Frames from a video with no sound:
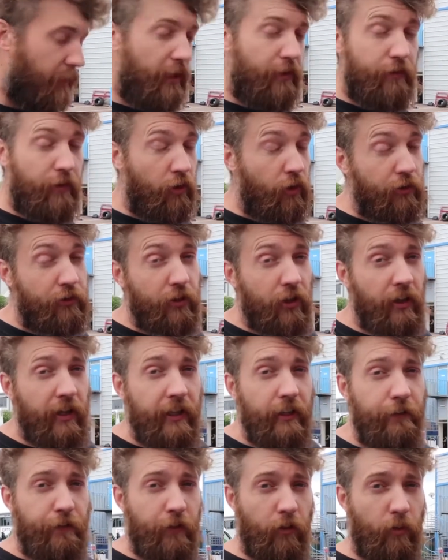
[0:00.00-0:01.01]
If you've got
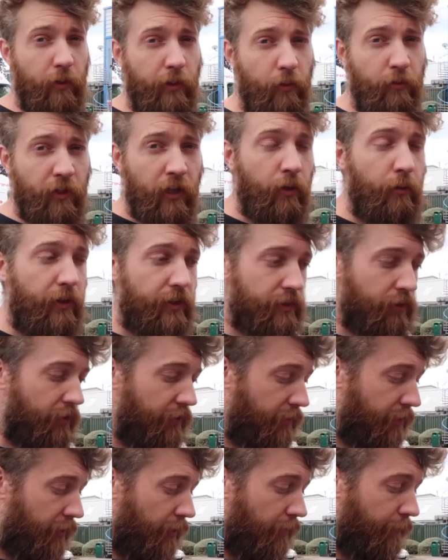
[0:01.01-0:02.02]
dirty fuel, it will know it's
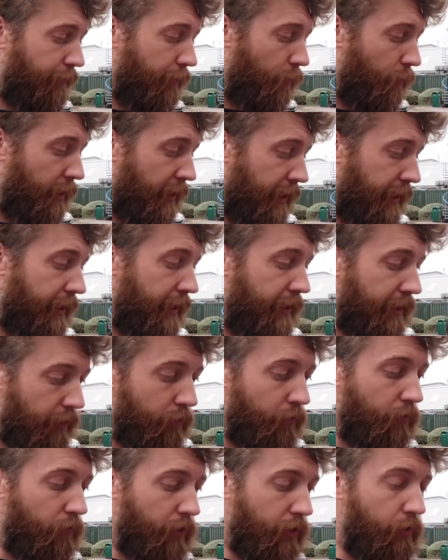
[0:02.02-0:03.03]
got dirty fuel in it, and it
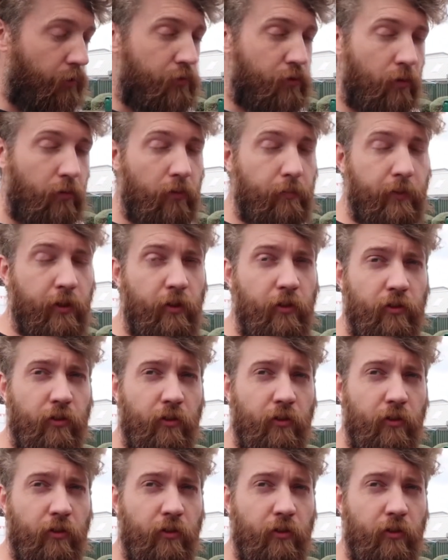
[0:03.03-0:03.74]
will drop the boost.